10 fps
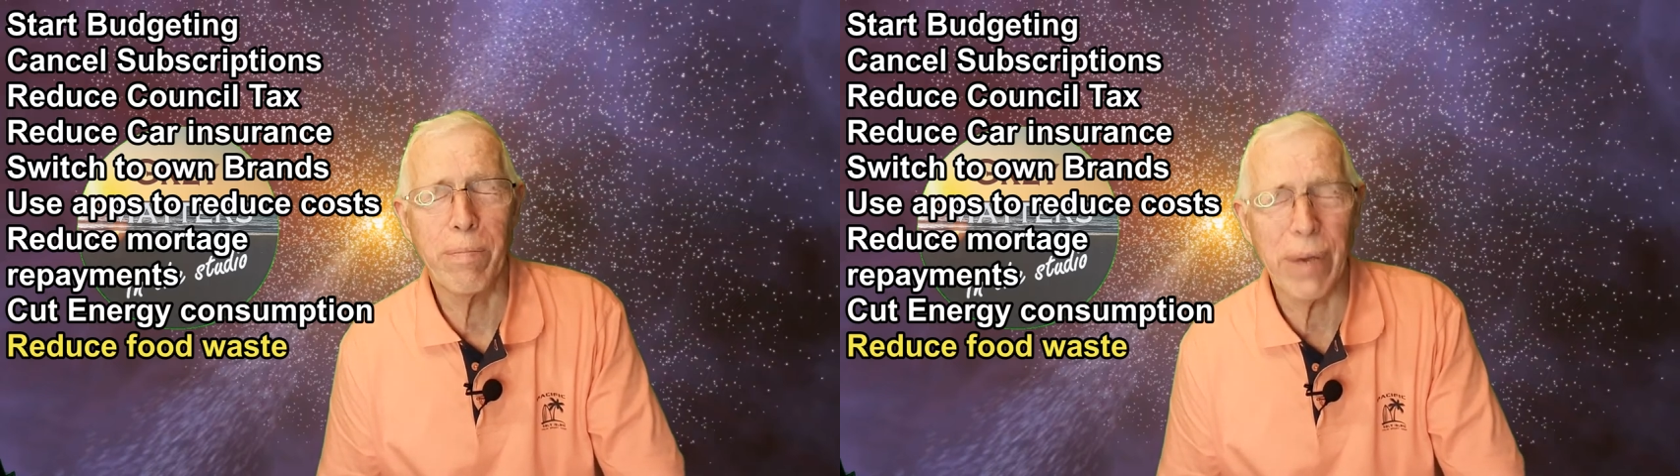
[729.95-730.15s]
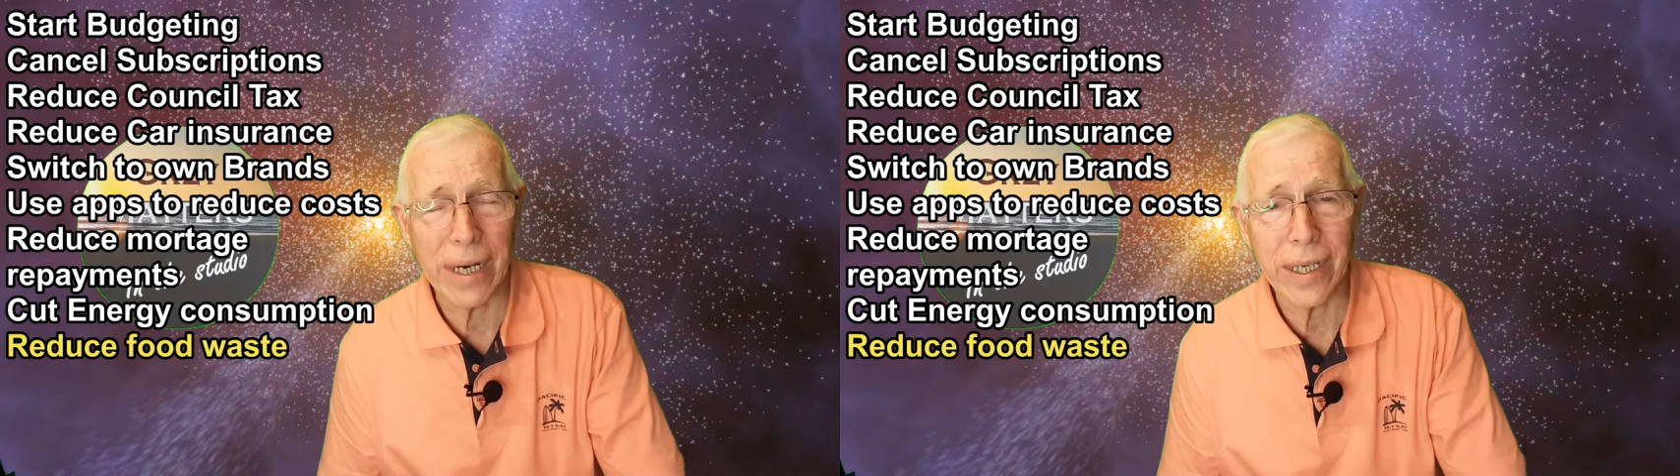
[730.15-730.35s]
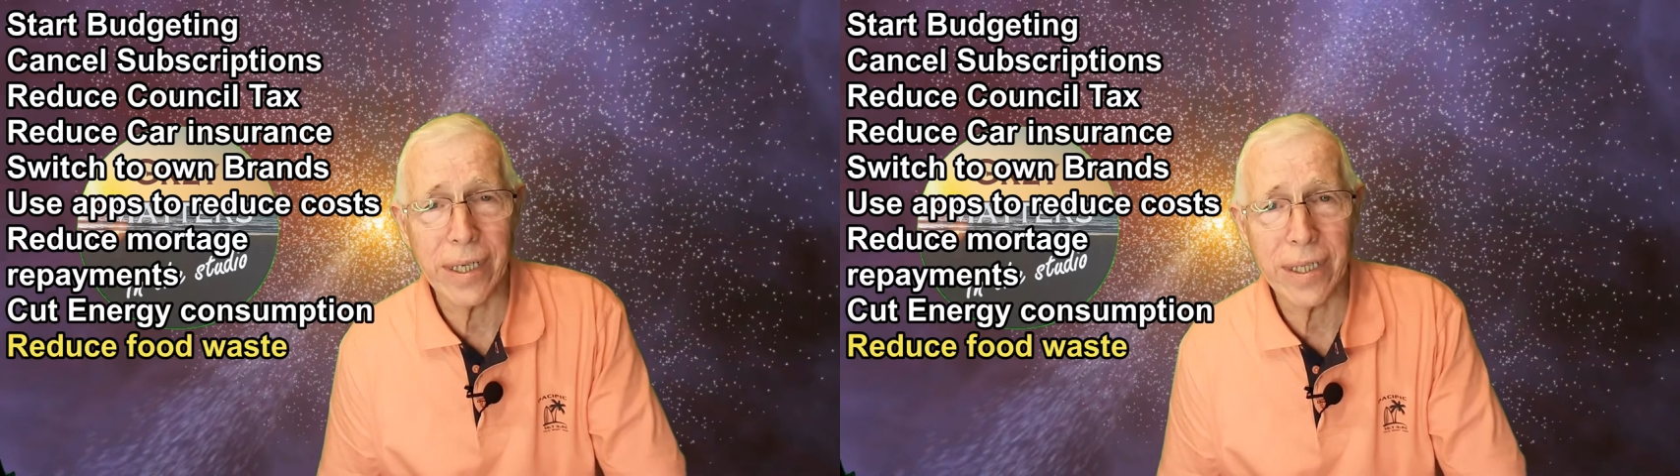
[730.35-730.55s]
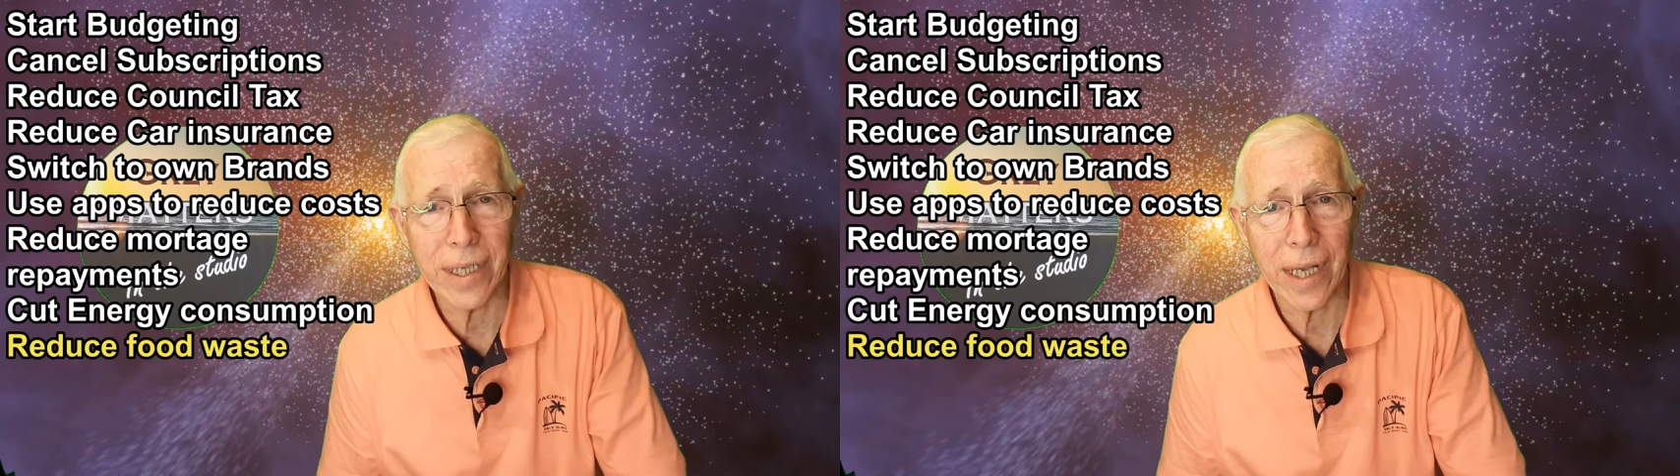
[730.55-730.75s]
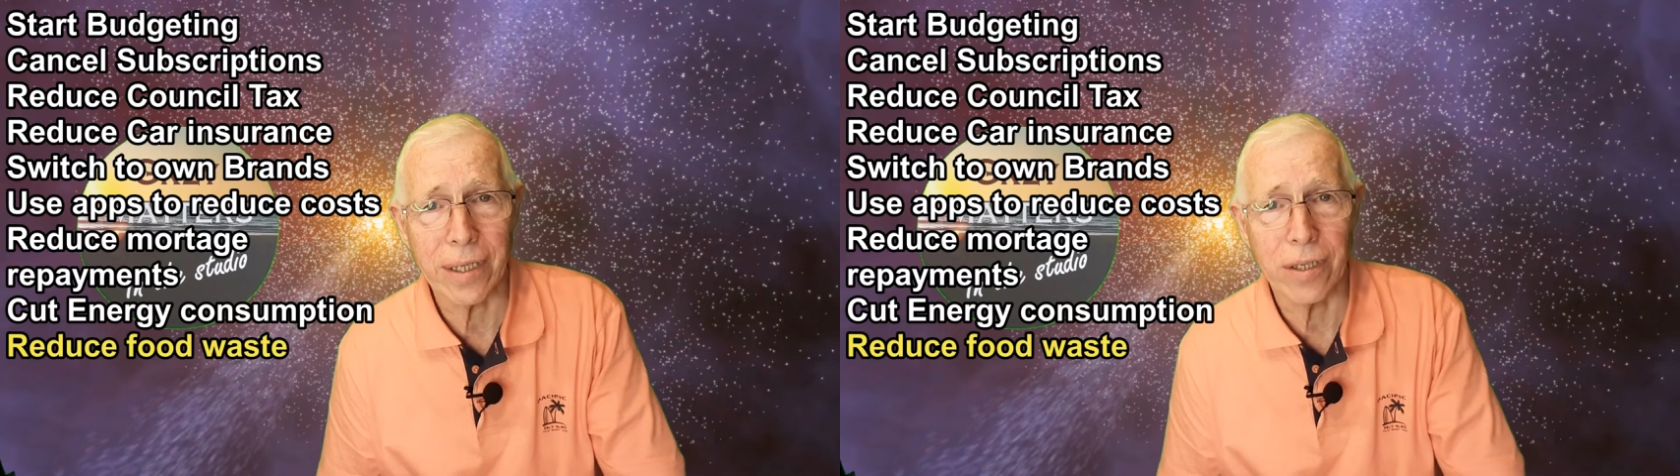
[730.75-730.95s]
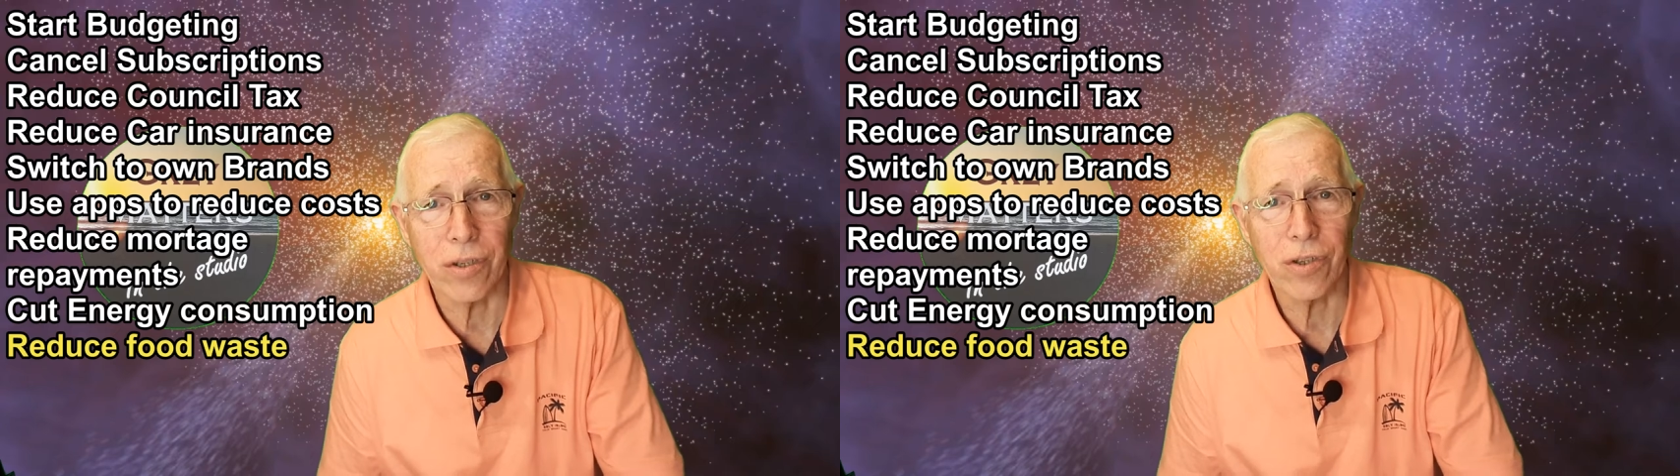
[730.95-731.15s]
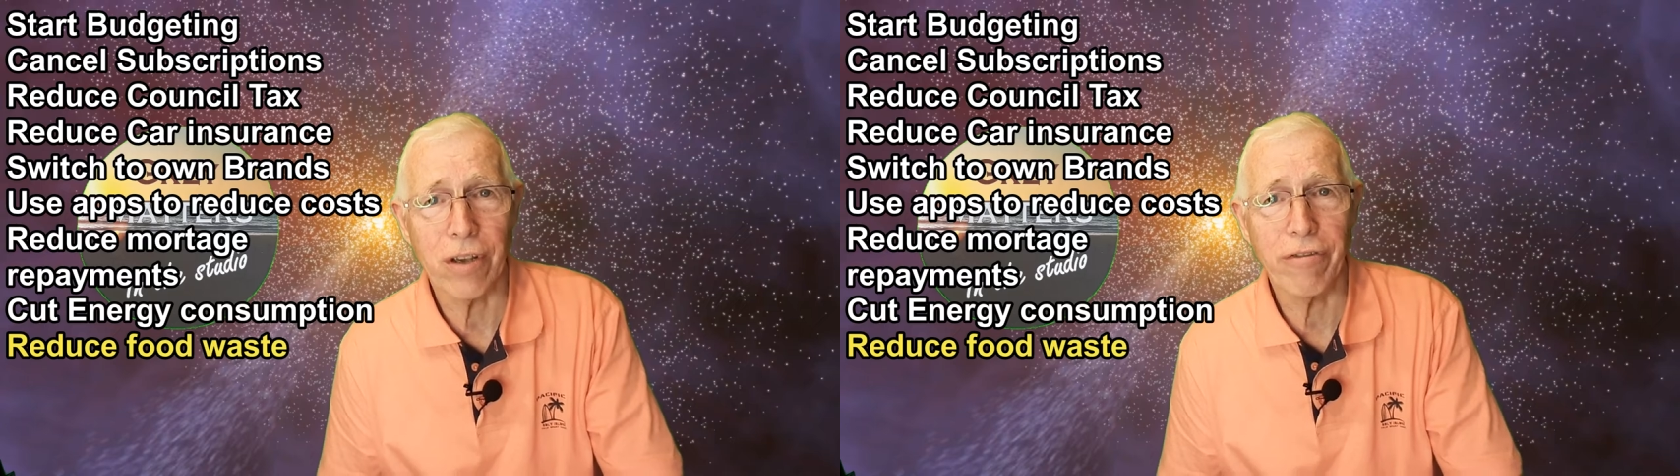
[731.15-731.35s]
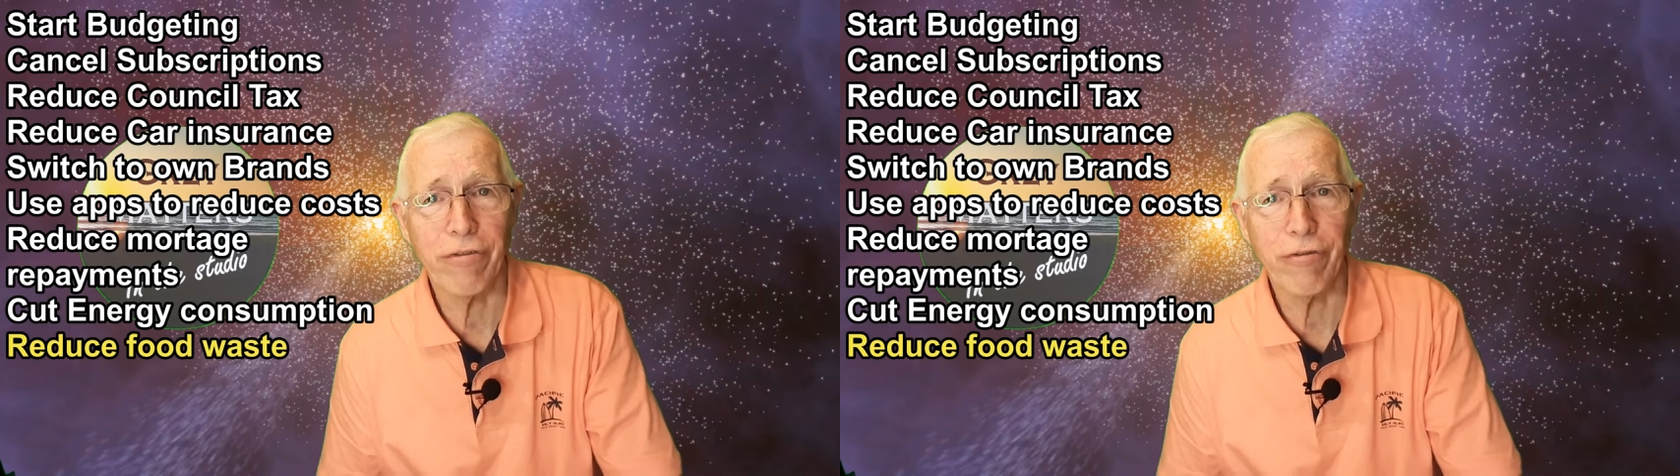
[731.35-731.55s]
billion tons
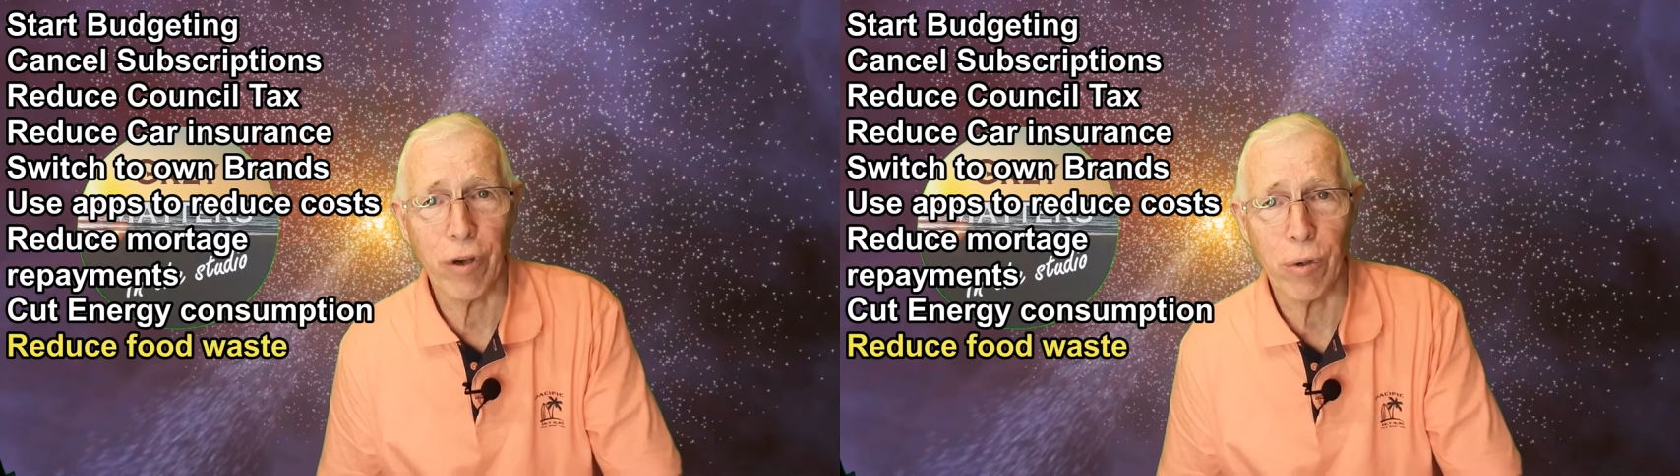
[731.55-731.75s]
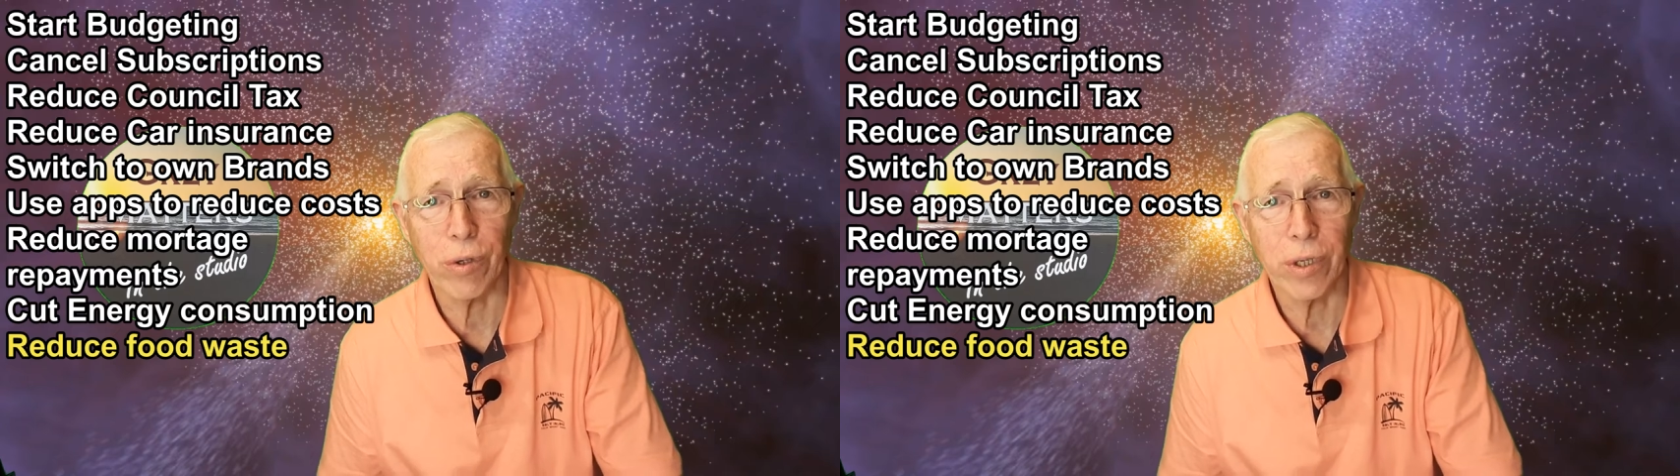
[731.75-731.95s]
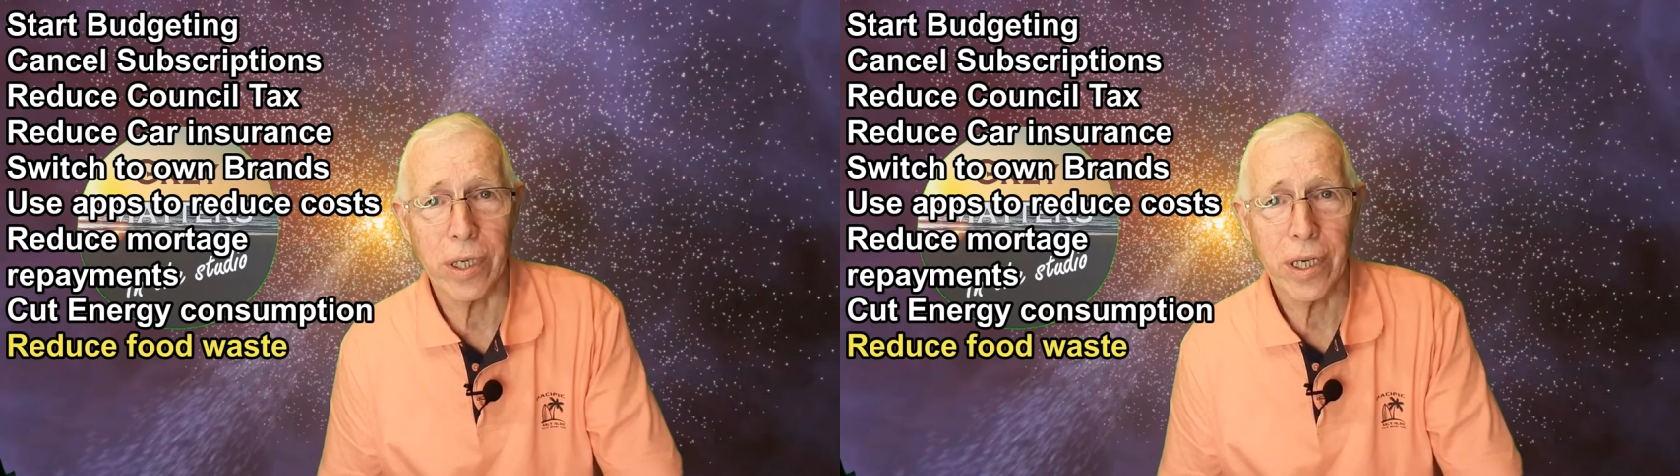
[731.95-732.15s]
of food